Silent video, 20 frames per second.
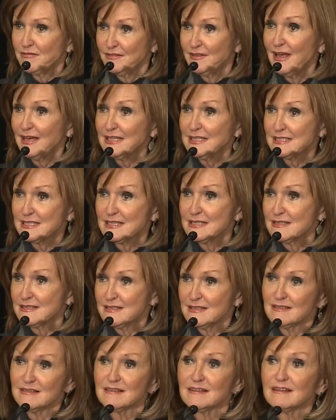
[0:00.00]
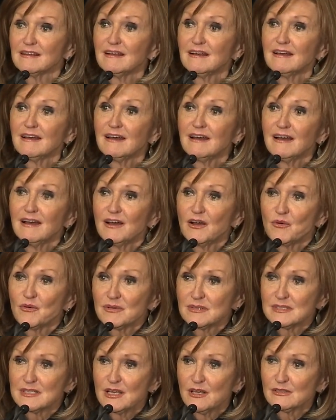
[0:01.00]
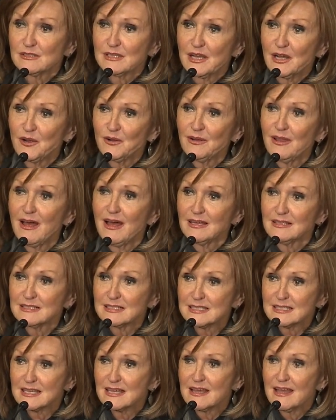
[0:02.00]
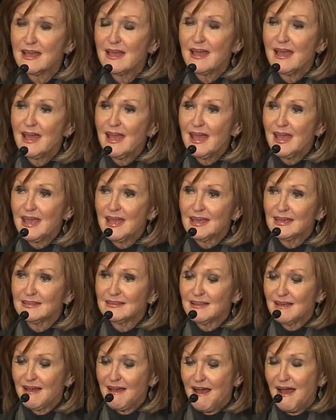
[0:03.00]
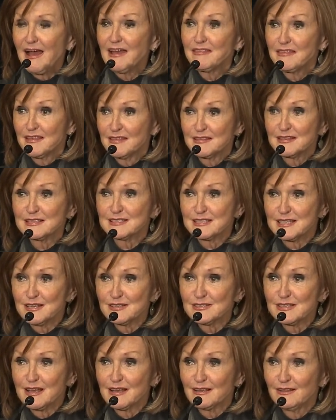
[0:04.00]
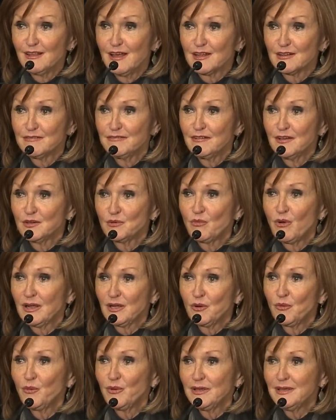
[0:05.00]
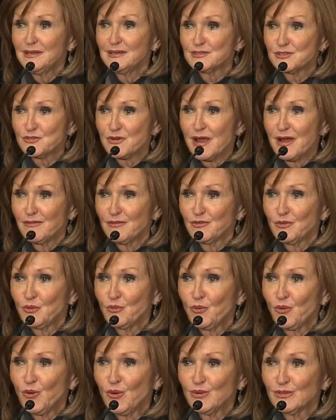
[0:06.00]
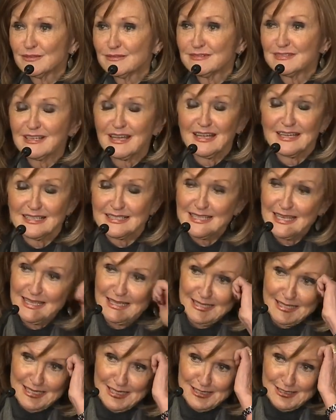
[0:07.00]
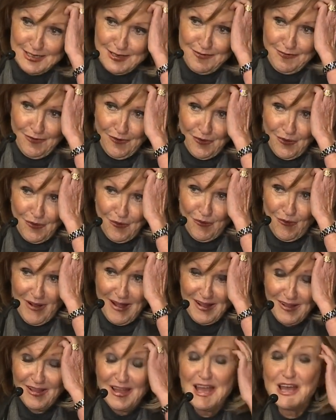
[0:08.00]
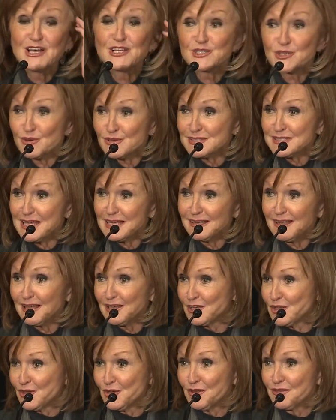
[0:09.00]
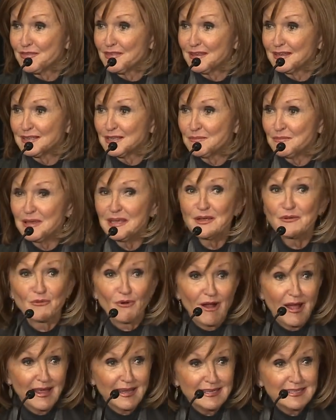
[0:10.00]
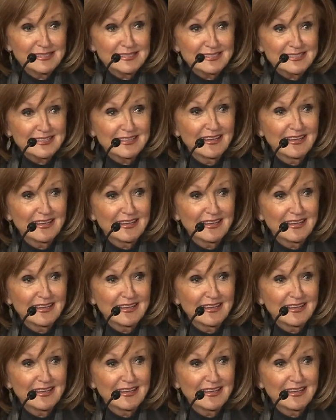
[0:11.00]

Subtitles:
flight attendant with Delta Airlines. And I think this sounds like a lot of fun. Why don't we travel the world and kind of take it easy for a while? So it sounded like a good thing to me, right?